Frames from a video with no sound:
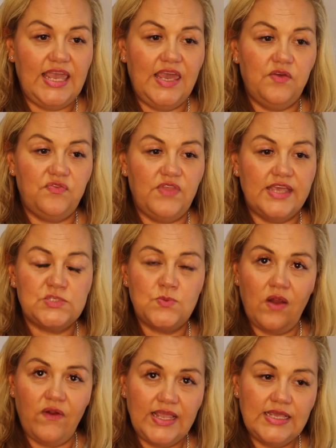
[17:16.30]
If they're
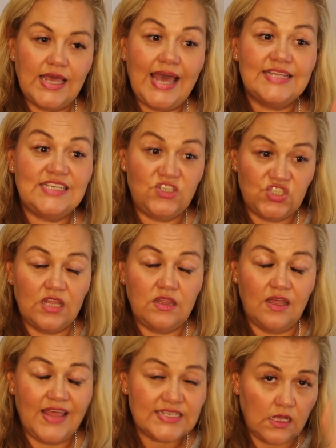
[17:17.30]
swearing at each
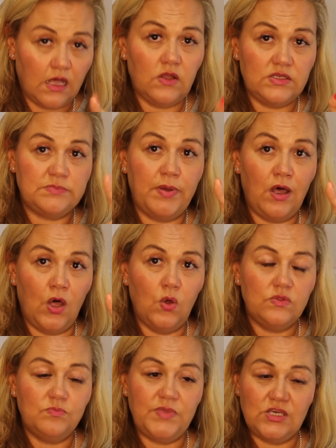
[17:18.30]
other, that's the hardest part,
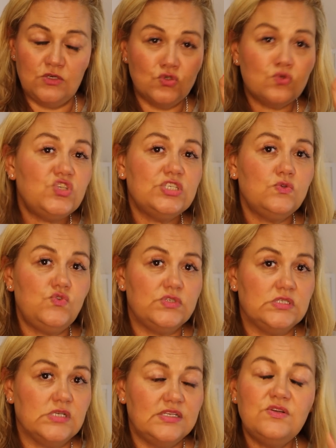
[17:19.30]
because your
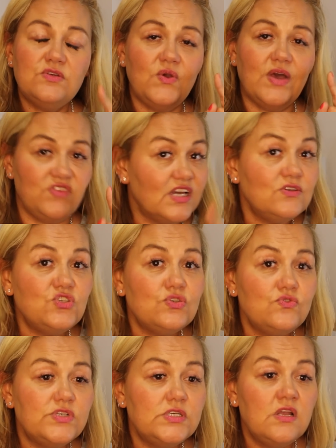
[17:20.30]
children, I don't know if you have young
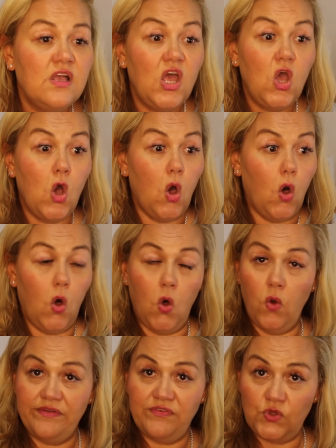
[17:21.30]
children
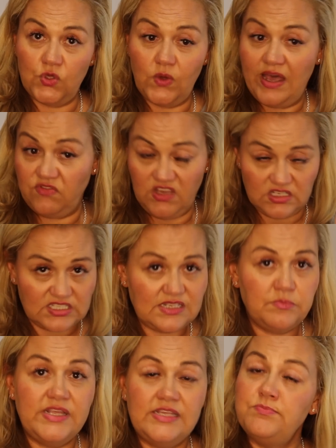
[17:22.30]
or if you have young
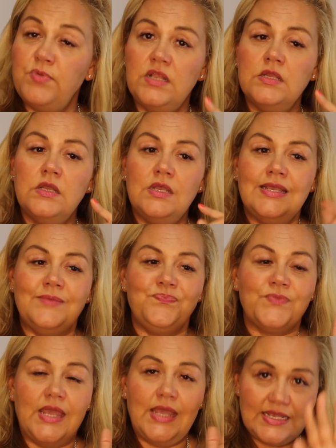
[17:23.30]
siblings, but
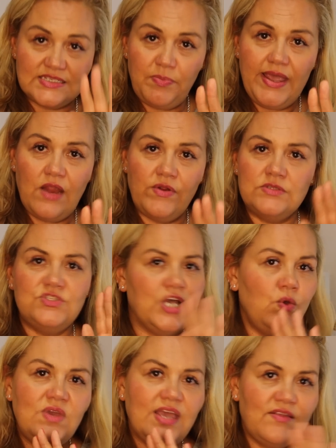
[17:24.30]
as a parent,
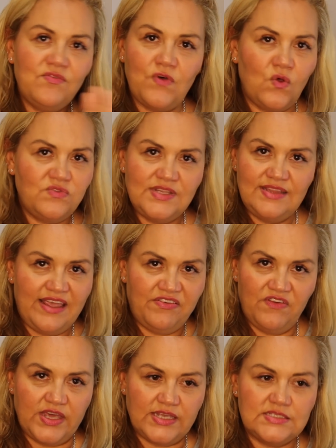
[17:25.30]
don't get involved in their
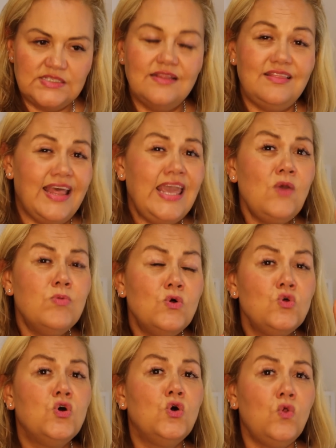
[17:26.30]
fights. They
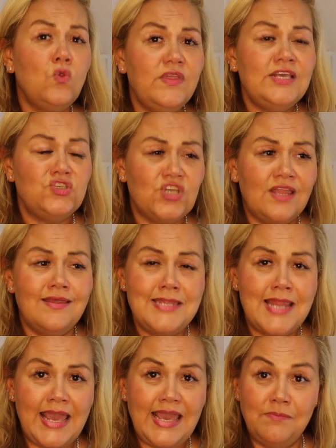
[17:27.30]
will call each other
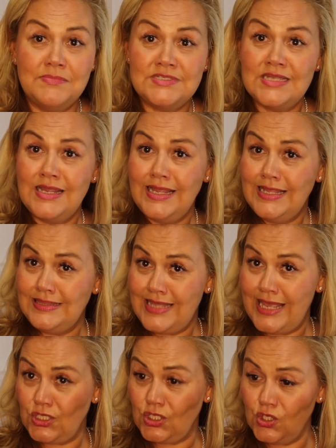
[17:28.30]
names
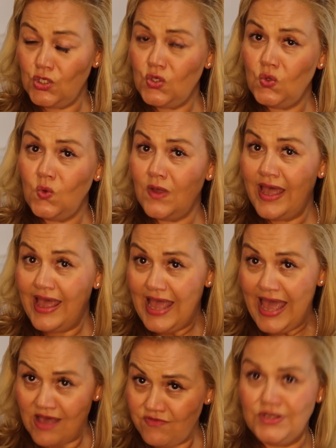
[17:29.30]
that you
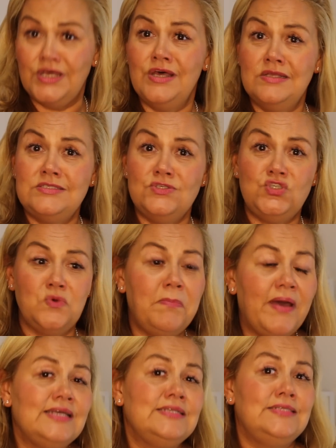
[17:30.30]
haven't heard since you were
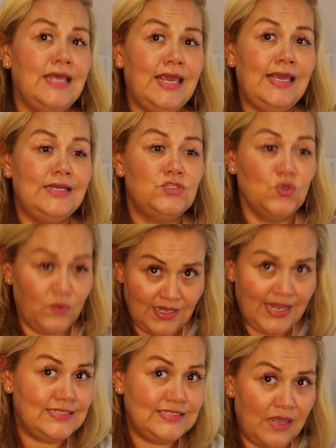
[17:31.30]
backstage with
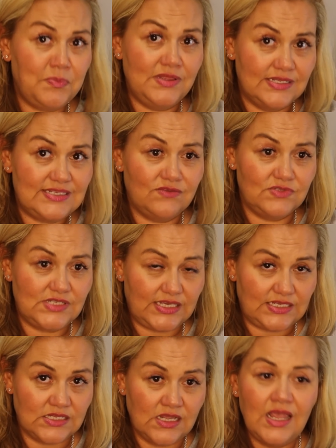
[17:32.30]
Led Zepp in the
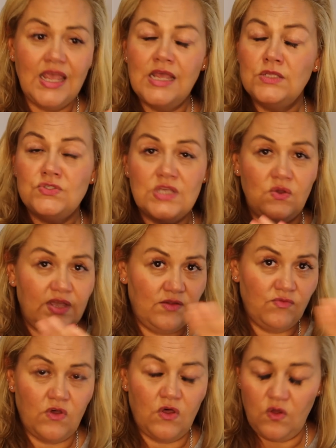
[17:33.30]
70s. Don't get
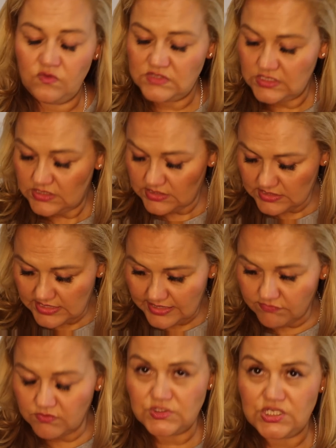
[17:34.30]
involved,
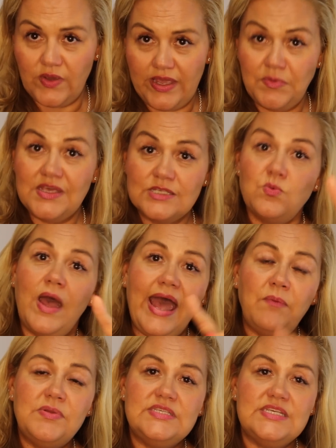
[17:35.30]
leave them to it, because what
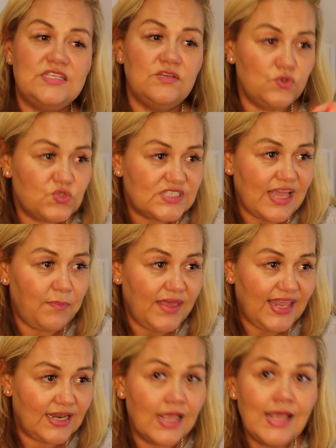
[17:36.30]
happens is if you step
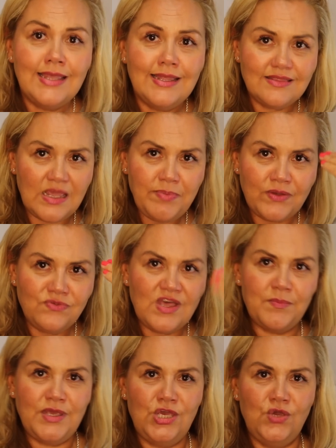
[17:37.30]
in, they both
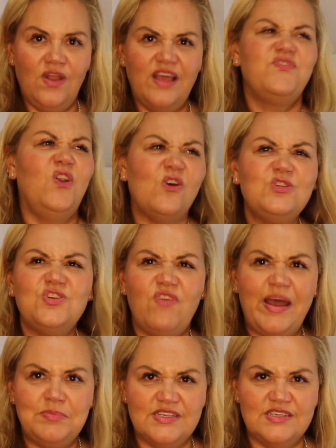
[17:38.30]
come at you like
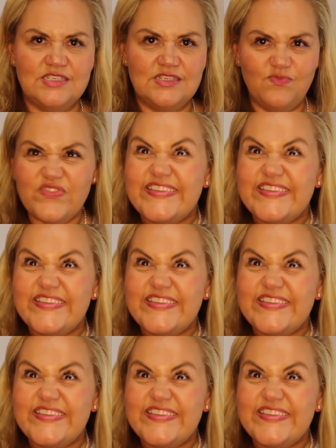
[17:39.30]
velociraptors.